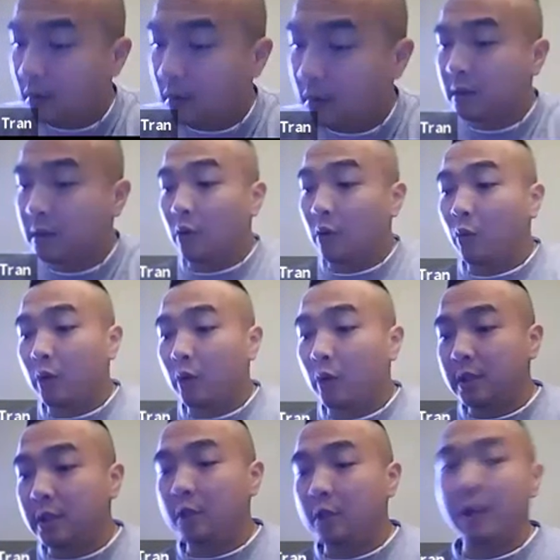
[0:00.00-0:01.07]
So
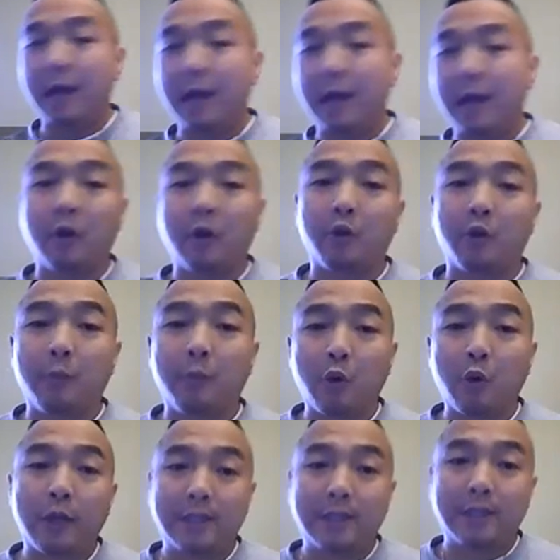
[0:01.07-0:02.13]
once you have all your
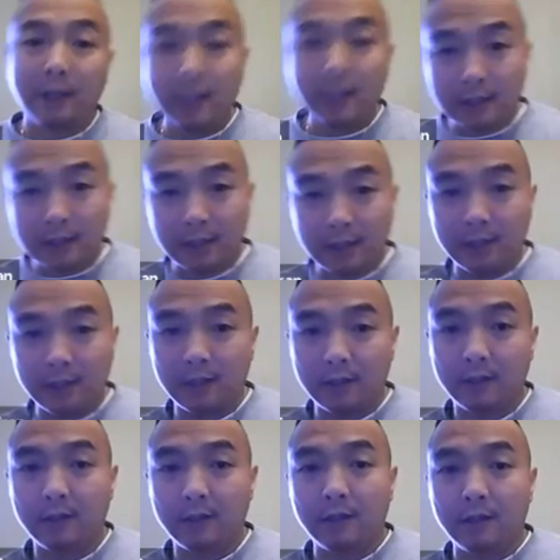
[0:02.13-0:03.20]
points listed,
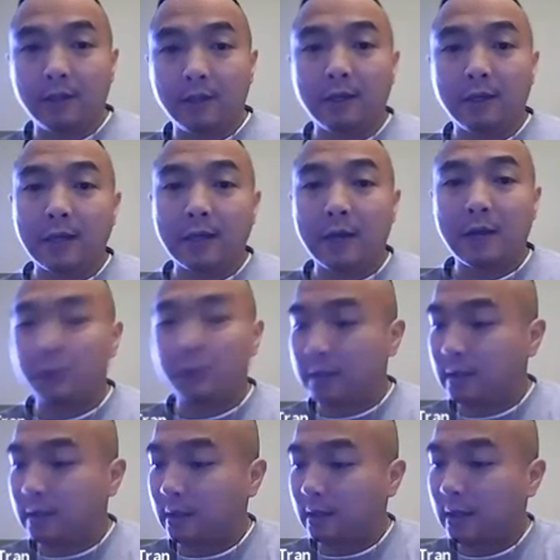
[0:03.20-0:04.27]
now
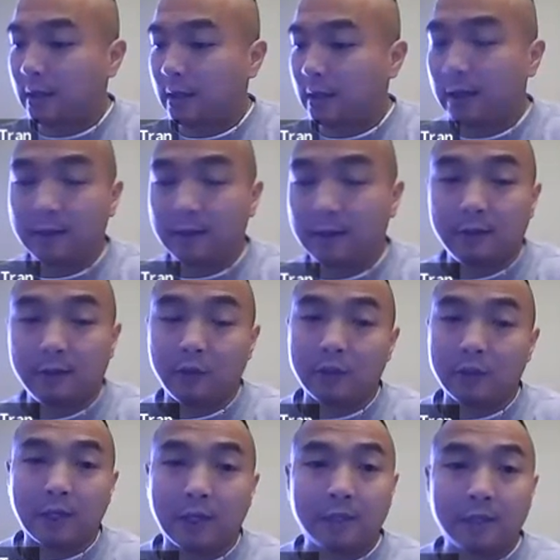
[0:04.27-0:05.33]

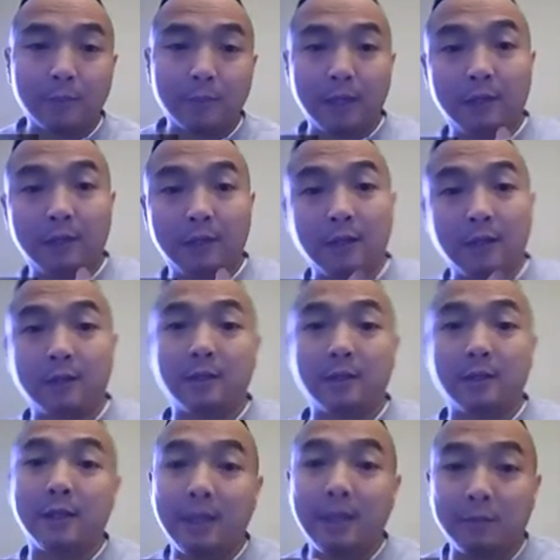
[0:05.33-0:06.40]
there's not as many things
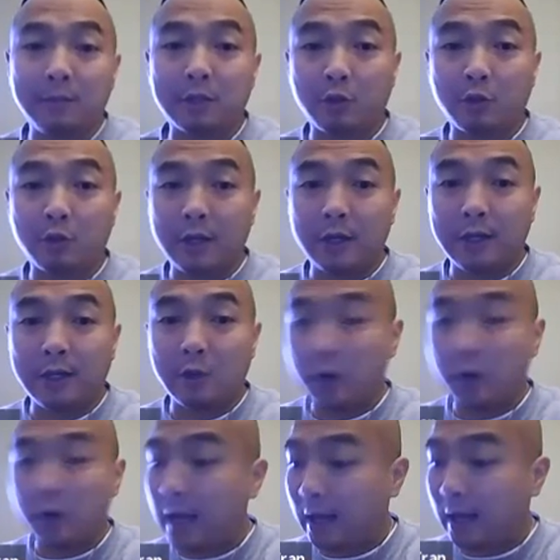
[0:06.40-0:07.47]
to keep straight in
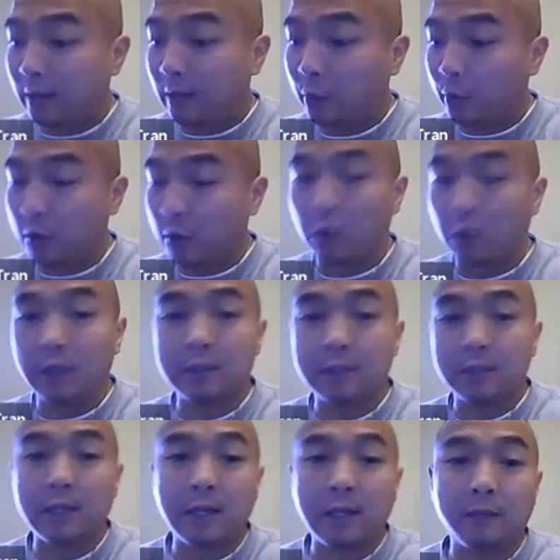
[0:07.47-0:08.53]
your head when you're
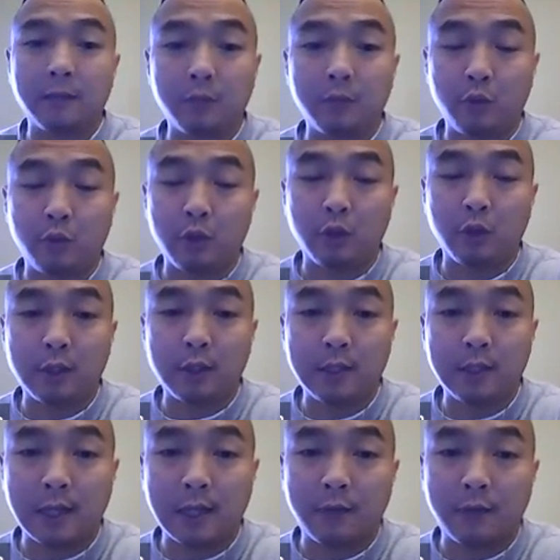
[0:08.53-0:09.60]
listing
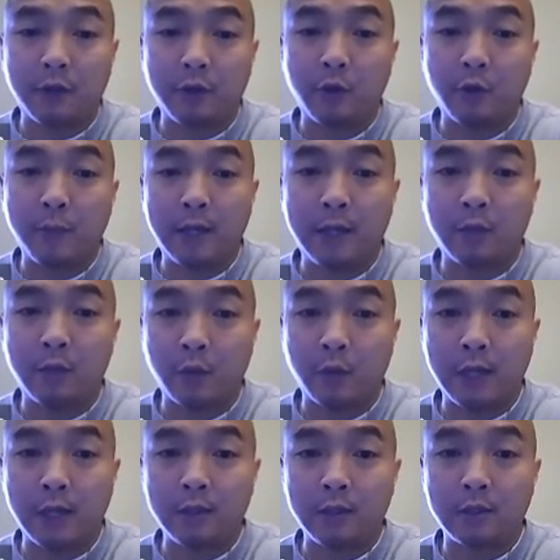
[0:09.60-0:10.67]
out the domain and
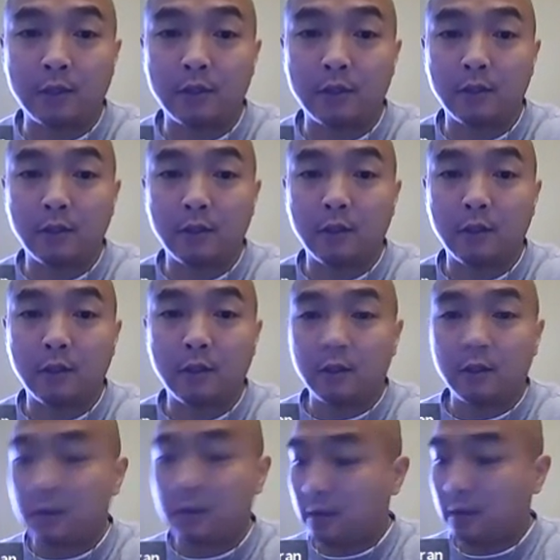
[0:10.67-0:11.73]
range.
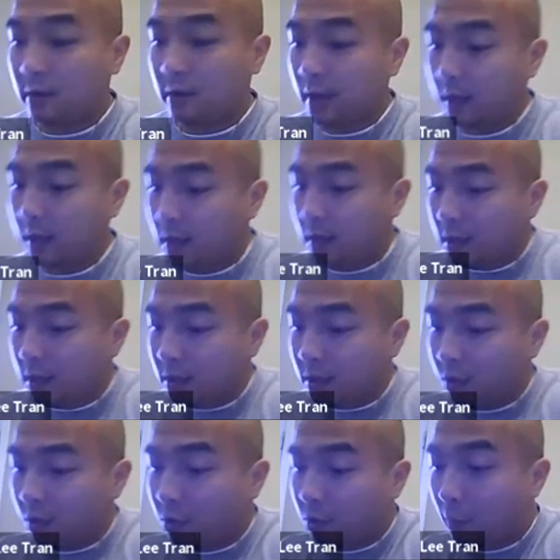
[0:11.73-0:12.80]
Okay,
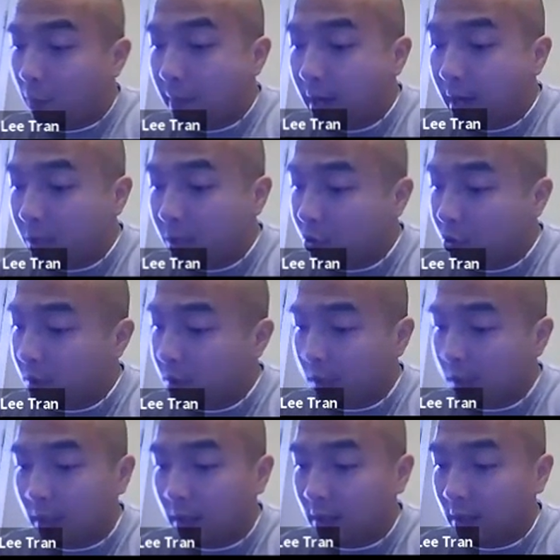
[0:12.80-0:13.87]
so the domain, you're just
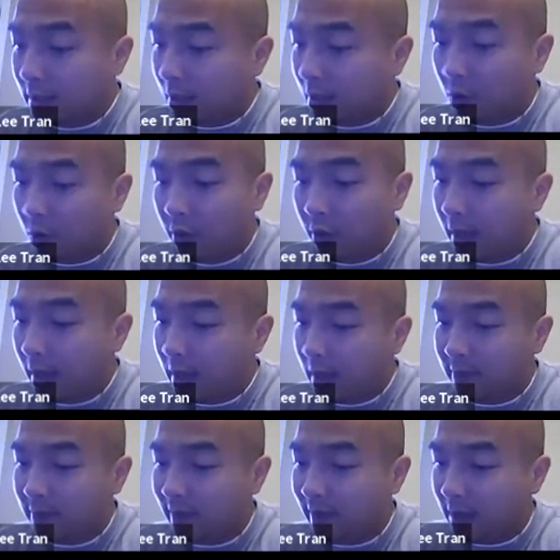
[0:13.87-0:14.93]
going to list out all the
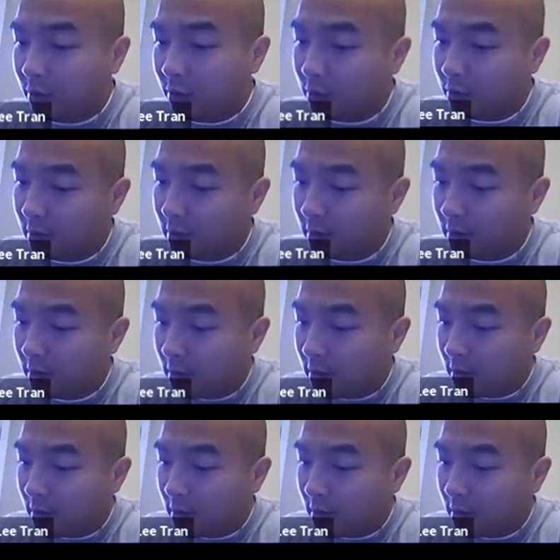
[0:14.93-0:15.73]
X values.